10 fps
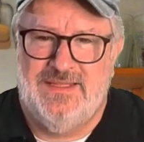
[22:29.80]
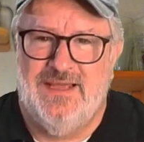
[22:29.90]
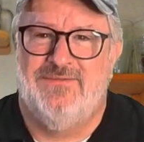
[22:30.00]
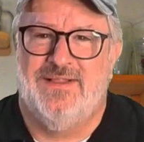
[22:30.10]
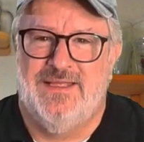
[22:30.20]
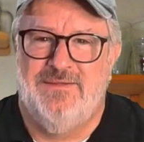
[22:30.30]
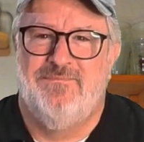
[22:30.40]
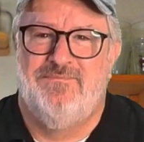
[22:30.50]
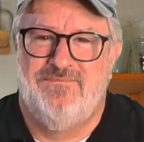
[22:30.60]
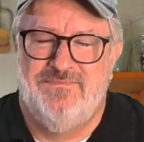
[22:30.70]
Definitely
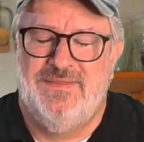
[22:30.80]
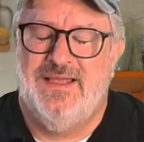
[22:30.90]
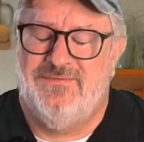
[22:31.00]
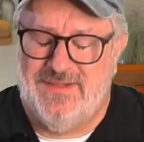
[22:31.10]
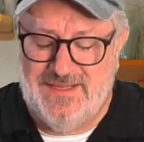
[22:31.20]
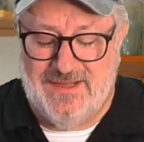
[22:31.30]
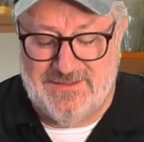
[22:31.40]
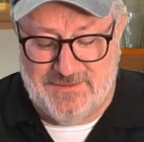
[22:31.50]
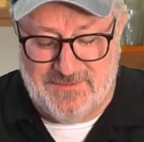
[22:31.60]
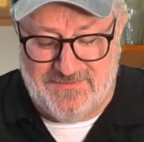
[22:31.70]

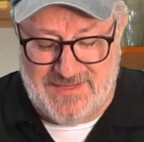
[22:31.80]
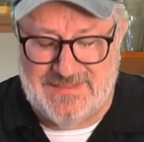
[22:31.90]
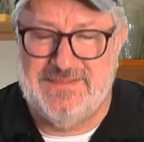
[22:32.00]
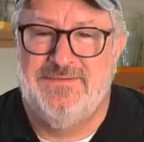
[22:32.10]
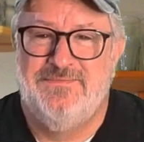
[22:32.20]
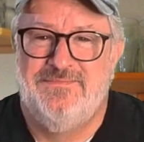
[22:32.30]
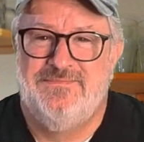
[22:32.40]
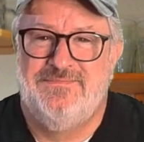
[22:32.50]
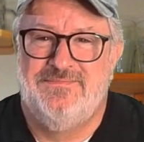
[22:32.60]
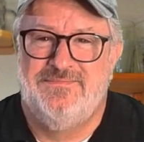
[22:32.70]
Oktoberfest.
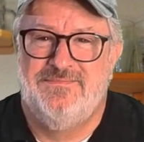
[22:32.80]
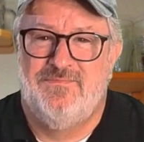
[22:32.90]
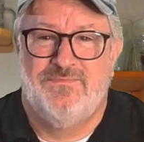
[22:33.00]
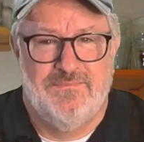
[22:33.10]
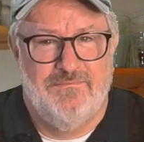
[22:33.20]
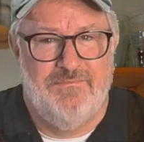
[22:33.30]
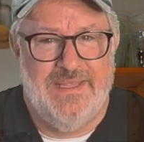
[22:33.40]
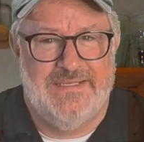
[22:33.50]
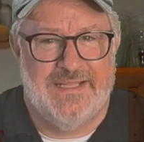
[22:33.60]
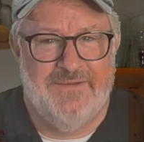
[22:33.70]

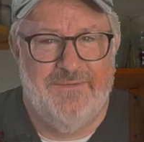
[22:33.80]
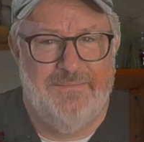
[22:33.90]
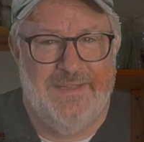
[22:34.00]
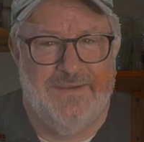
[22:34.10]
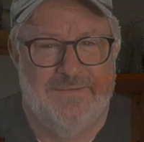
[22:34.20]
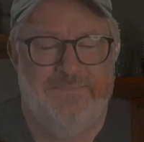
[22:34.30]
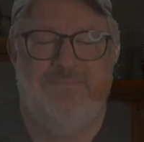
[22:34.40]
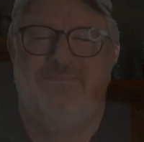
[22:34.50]
Peace, love, and beer.